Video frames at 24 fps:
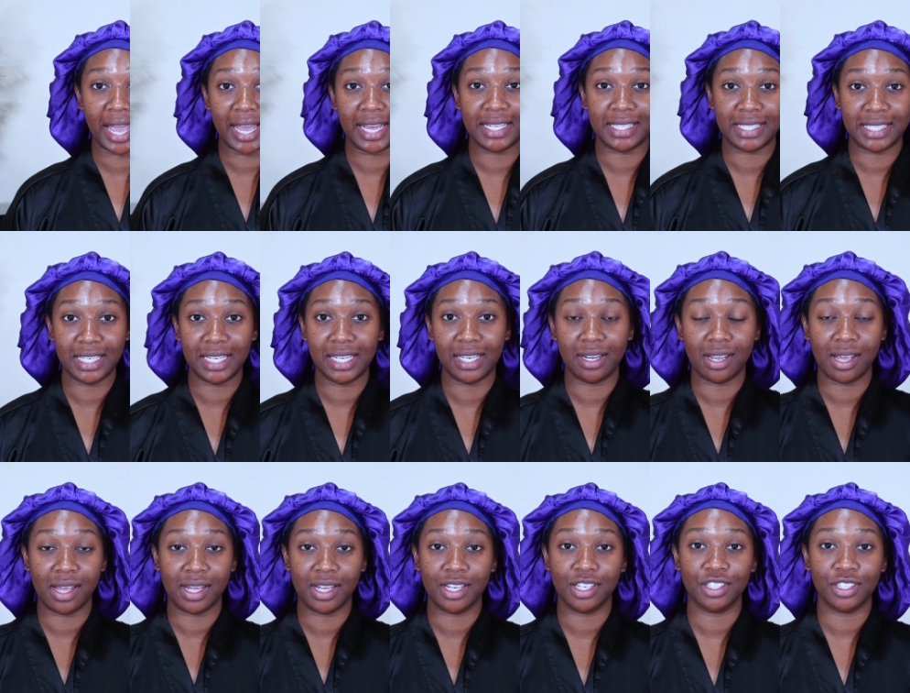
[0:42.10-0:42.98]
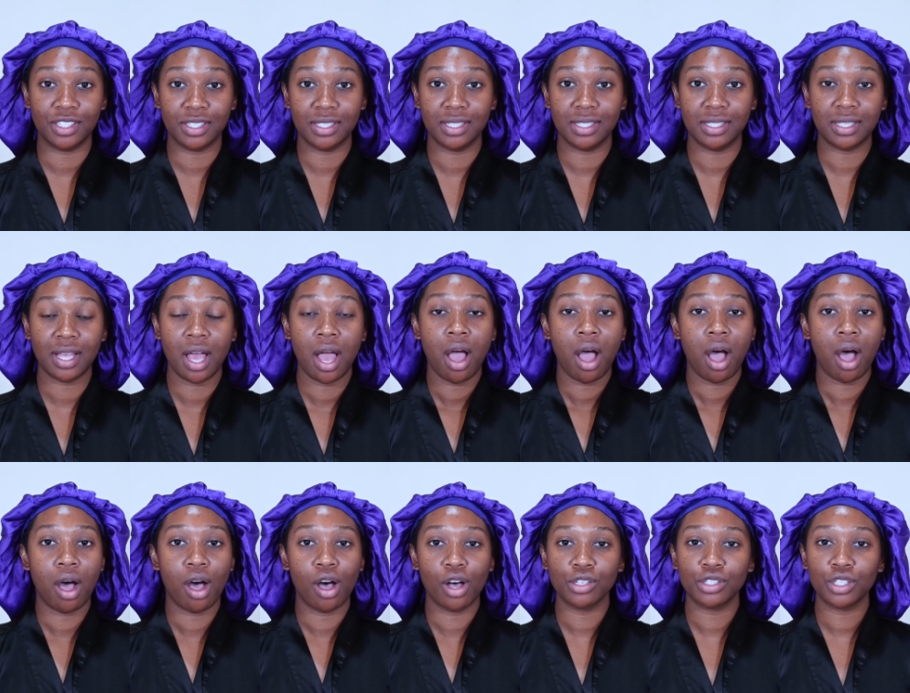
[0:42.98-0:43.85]
18 inches.
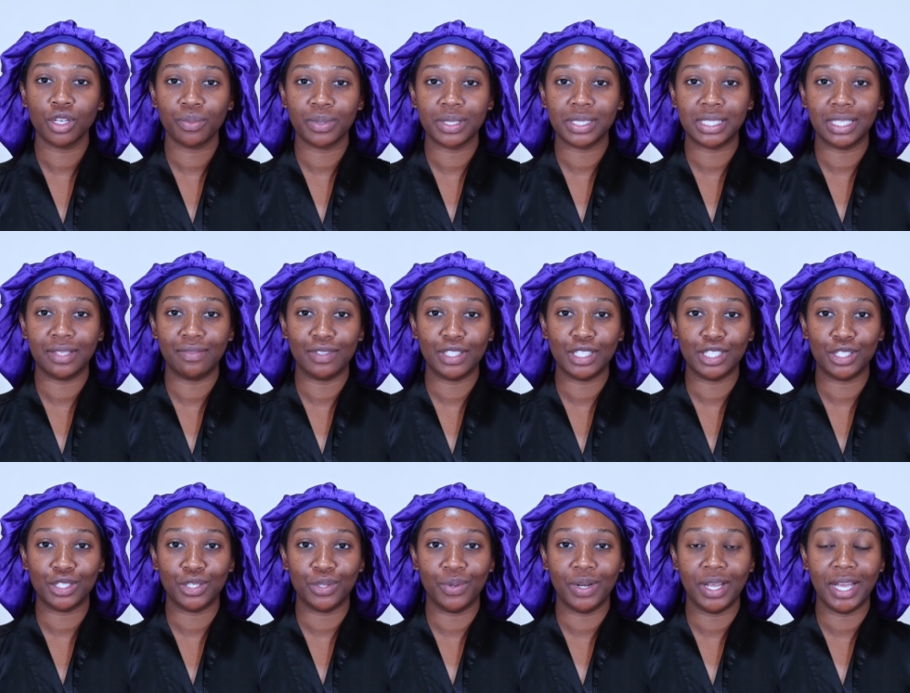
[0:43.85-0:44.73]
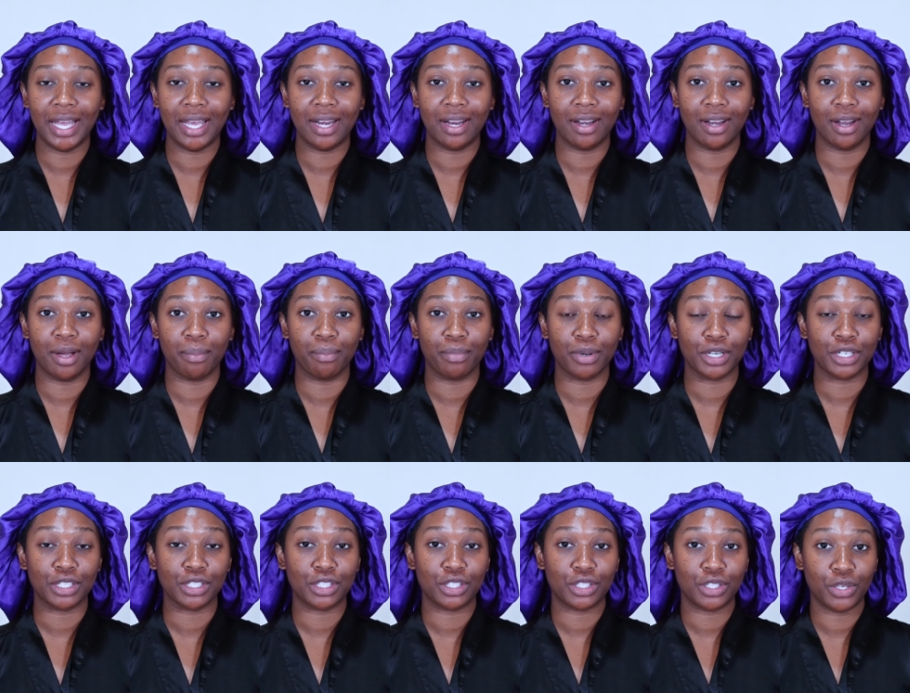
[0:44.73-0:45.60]
I also received this unit in a
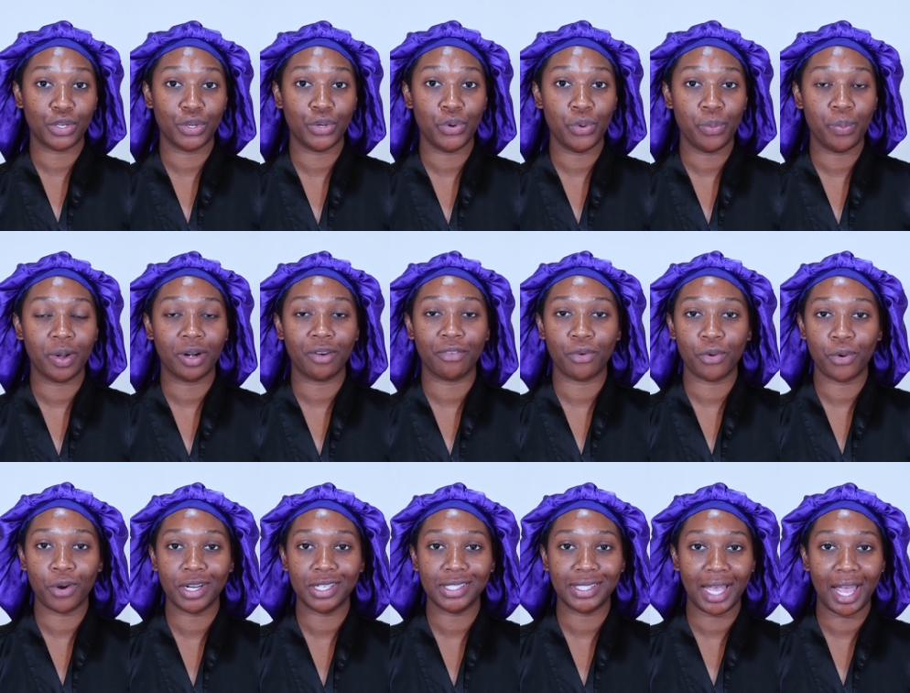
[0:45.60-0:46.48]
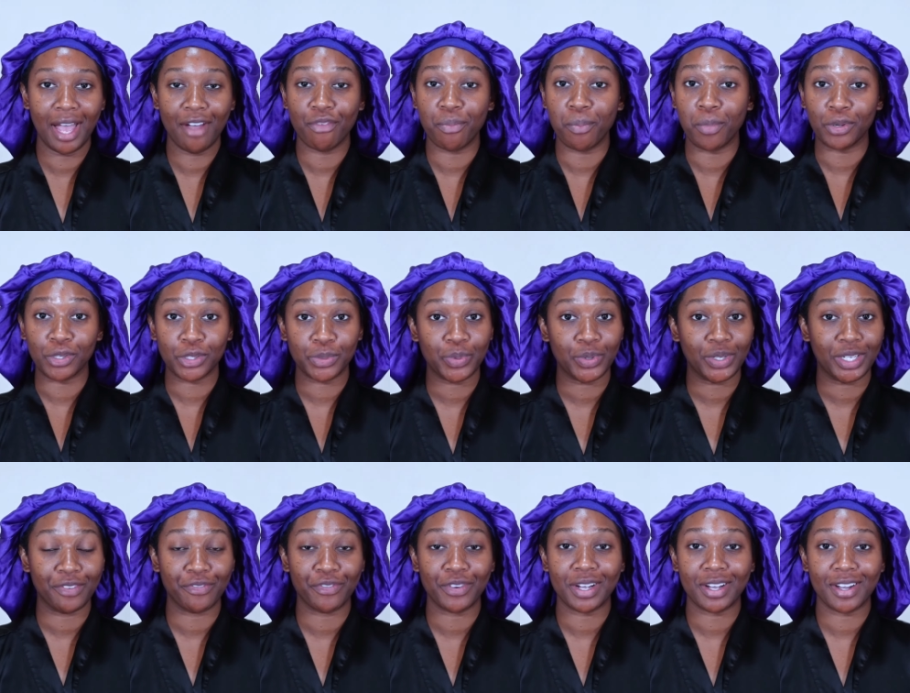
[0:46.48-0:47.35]
number two, but of course they have multiple
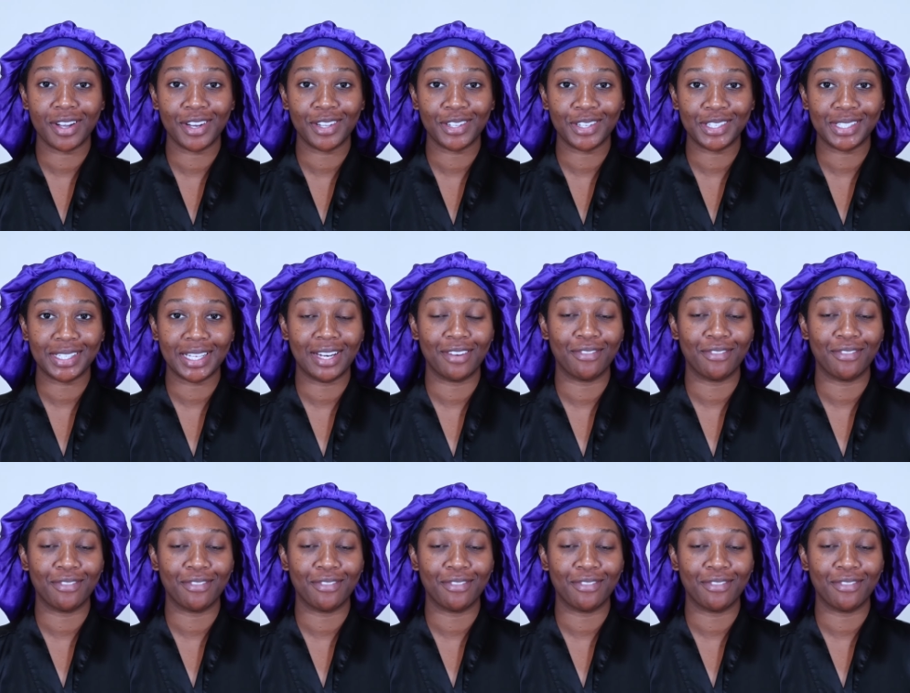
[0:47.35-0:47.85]
different colors.